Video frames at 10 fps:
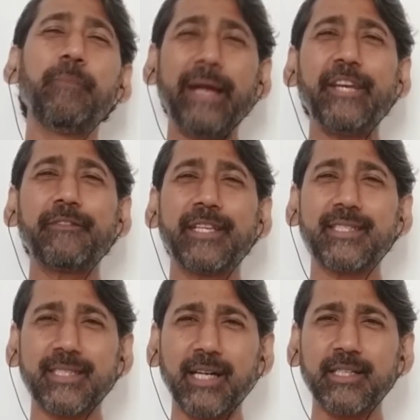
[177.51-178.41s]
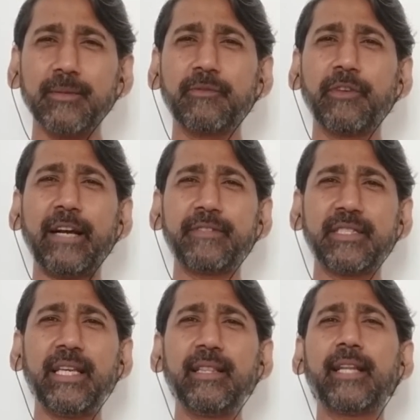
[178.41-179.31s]
many of these startups, we have
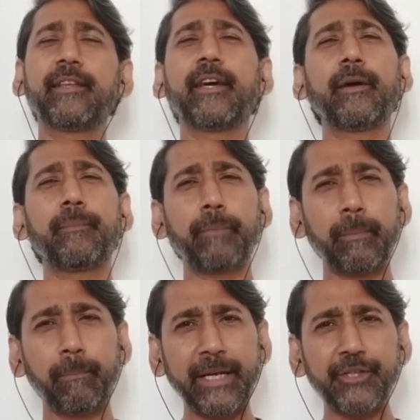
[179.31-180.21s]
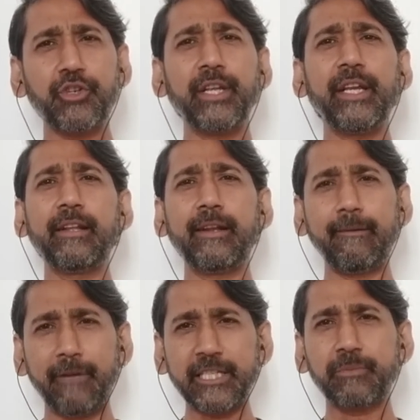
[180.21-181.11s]
seen that they are perpetually in an
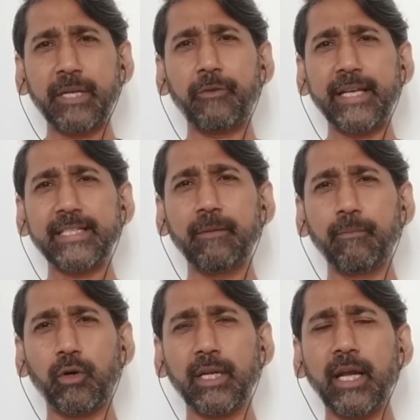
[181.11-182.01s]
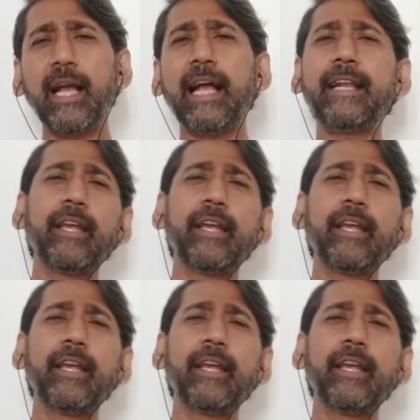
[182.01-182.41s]
investment raising mode. And